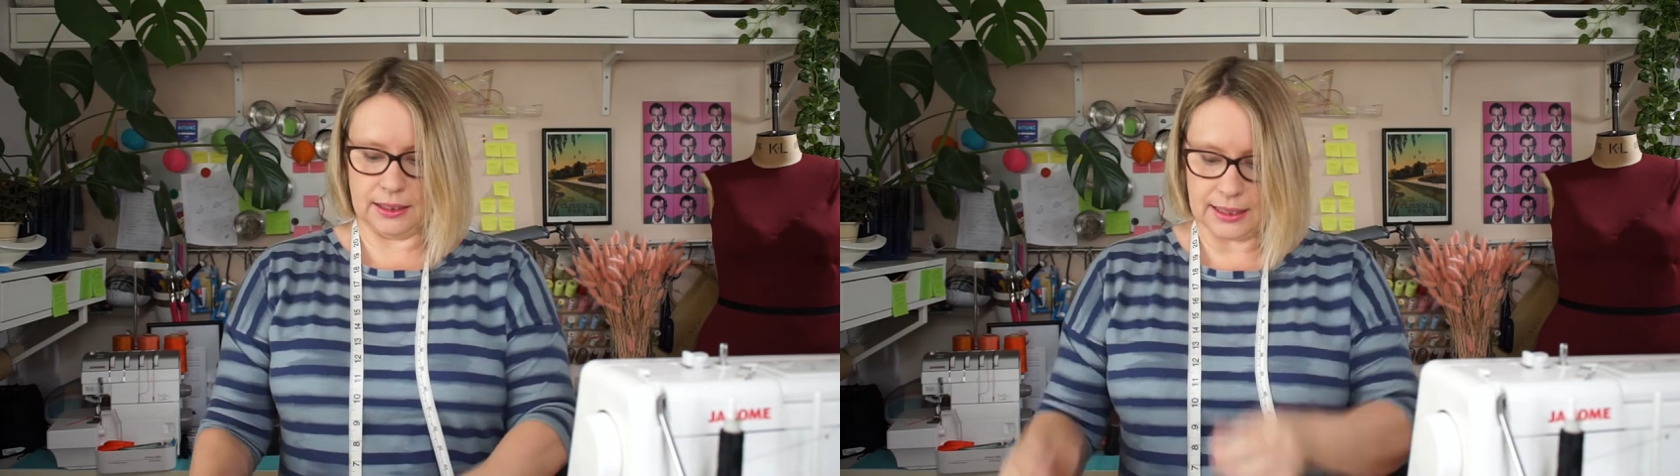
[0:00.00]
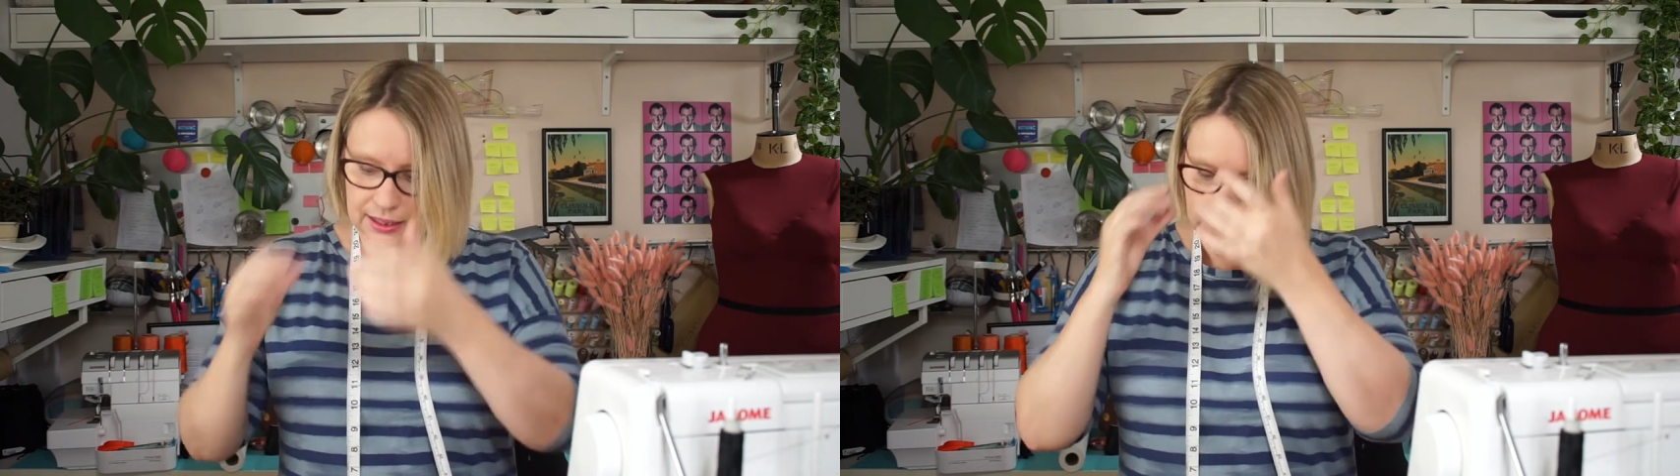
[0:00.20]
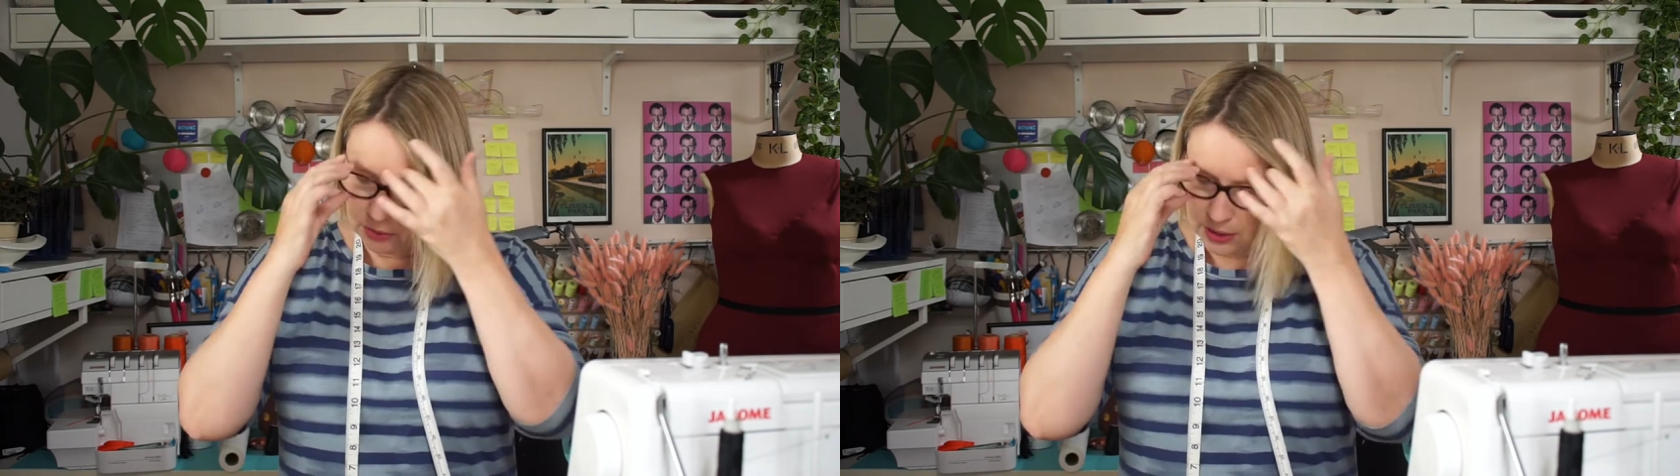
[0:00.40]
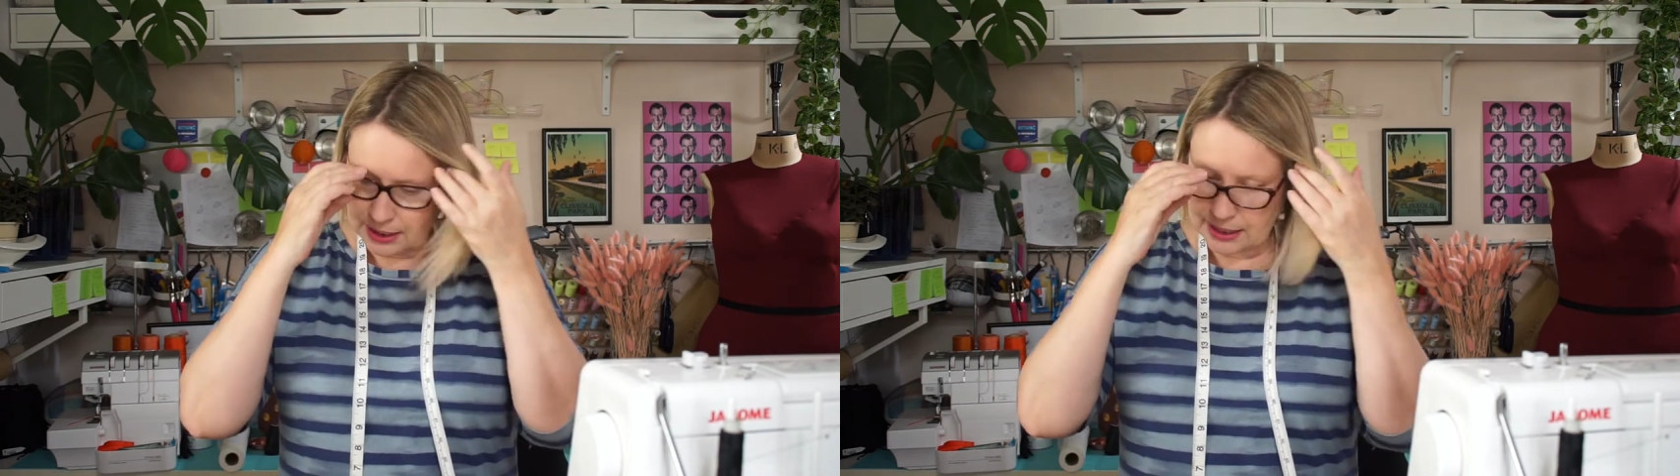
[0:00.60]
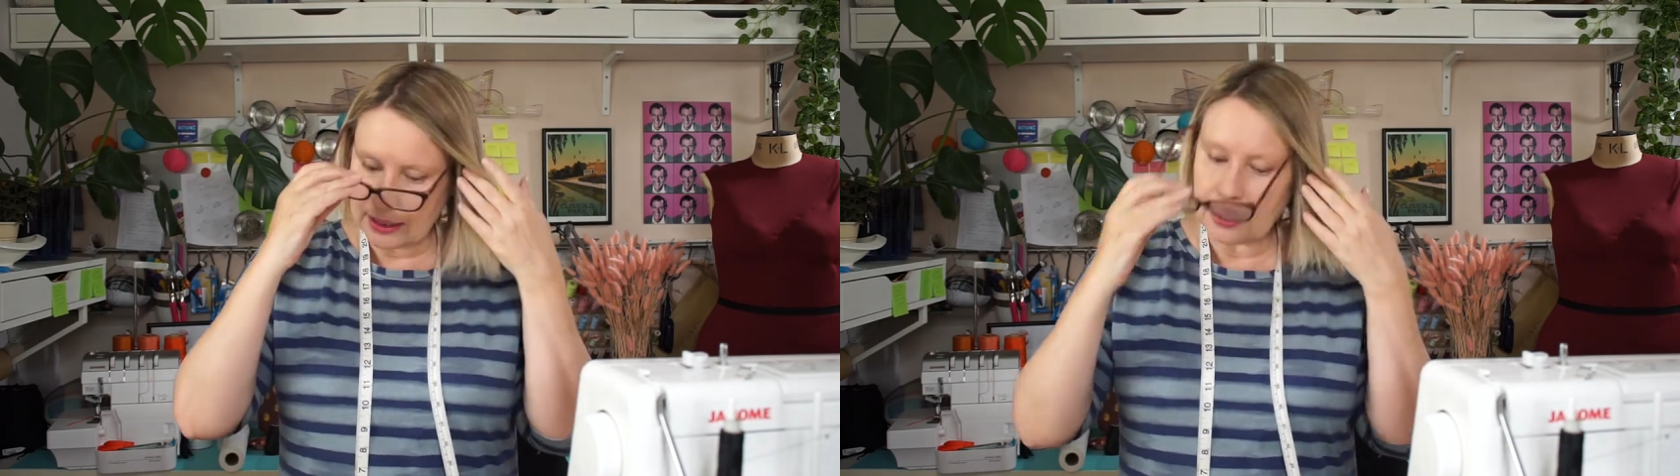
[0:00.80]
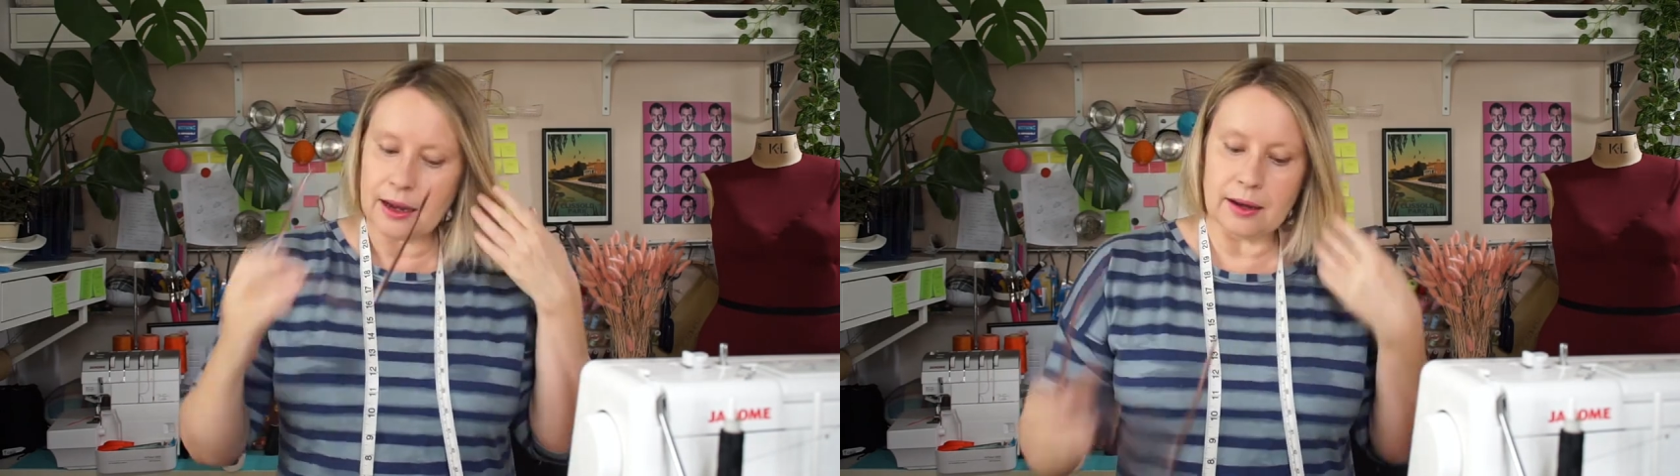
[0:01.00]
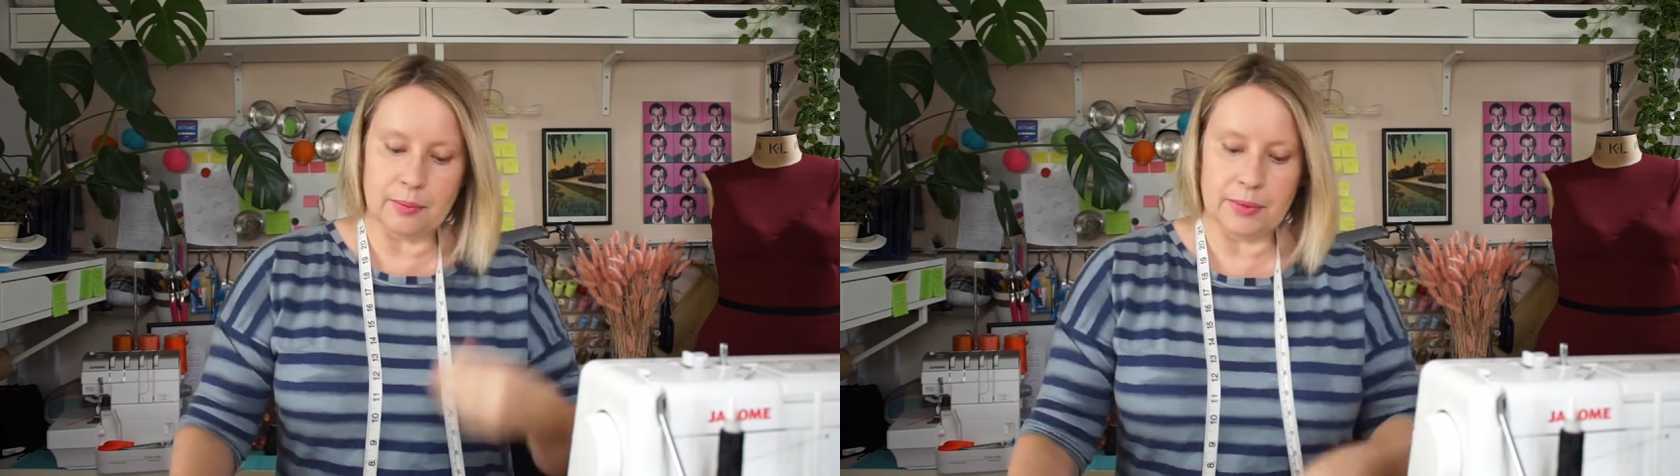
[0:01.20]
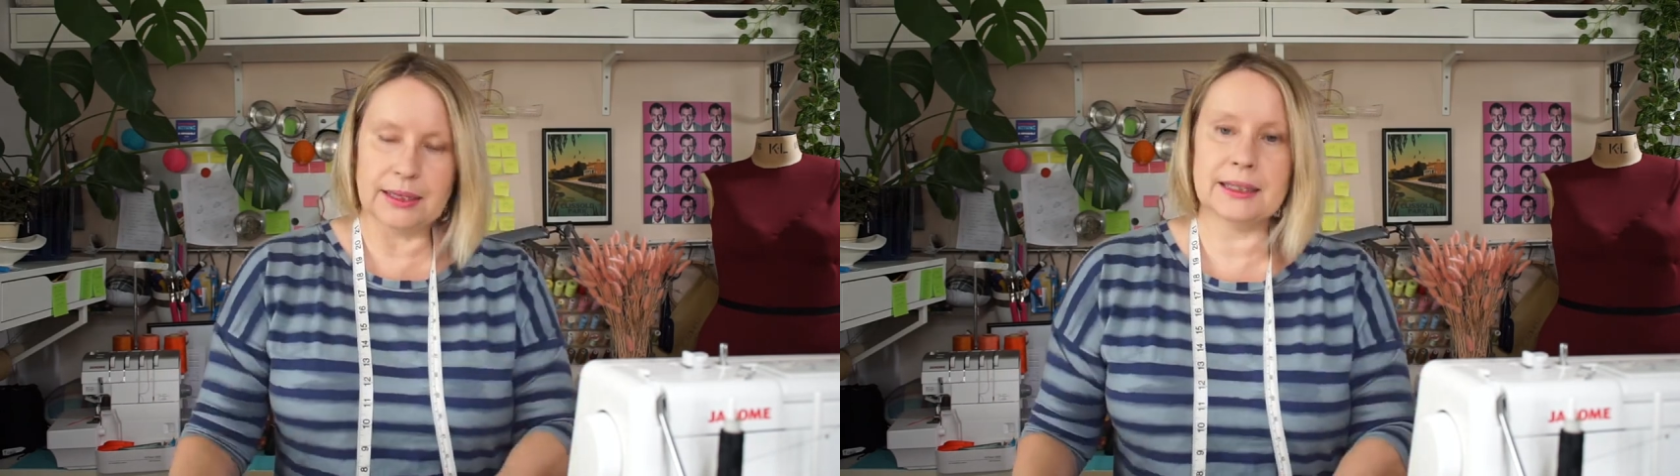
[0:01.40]
and you can,
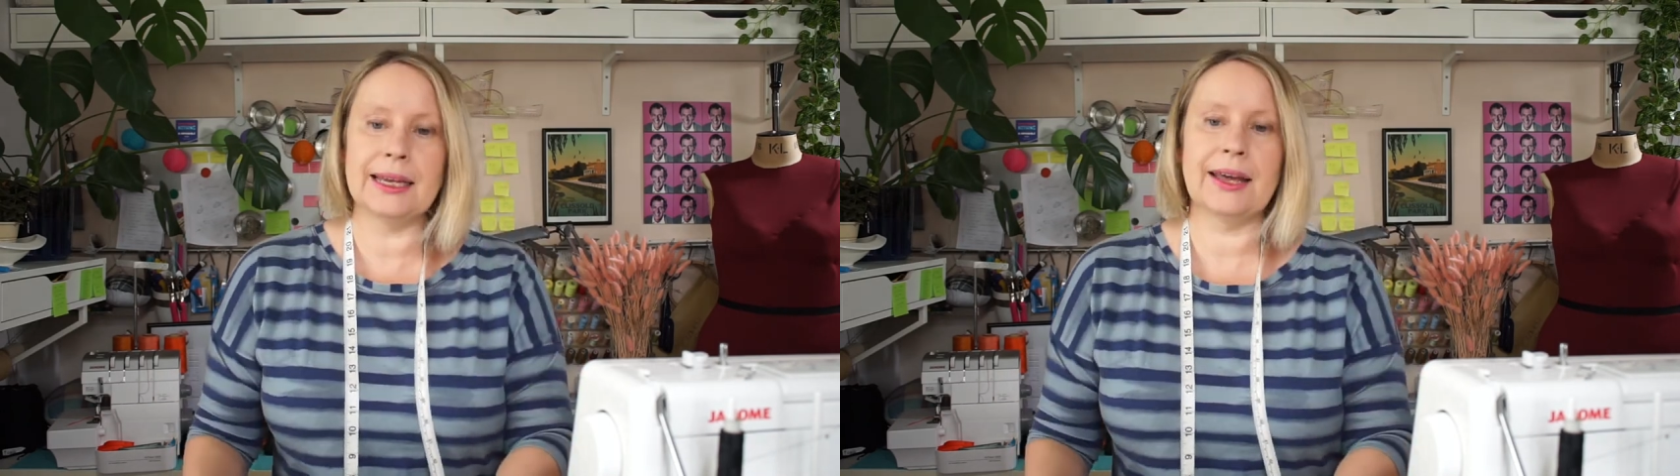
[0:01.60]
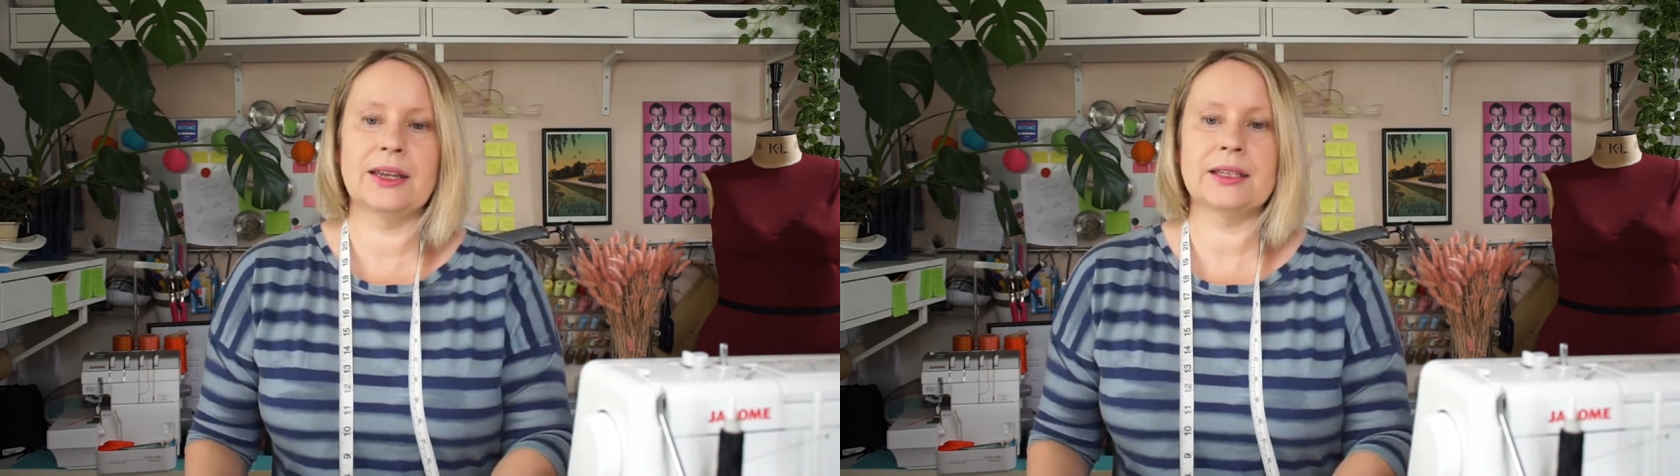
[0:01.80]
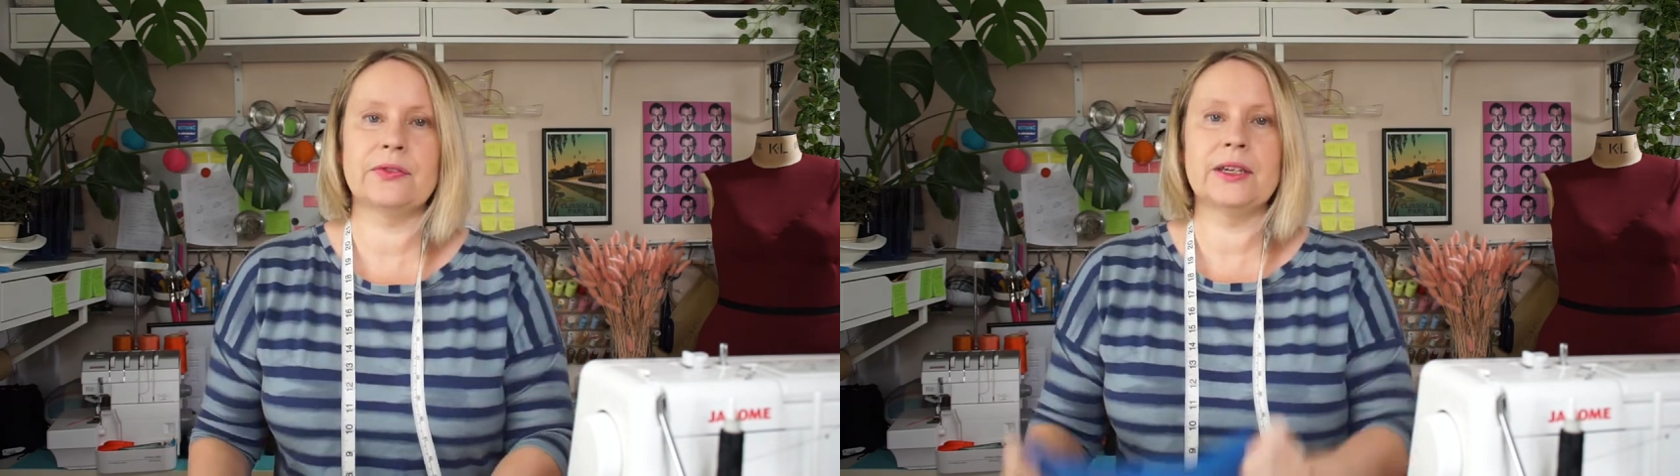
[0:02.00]
let's see how this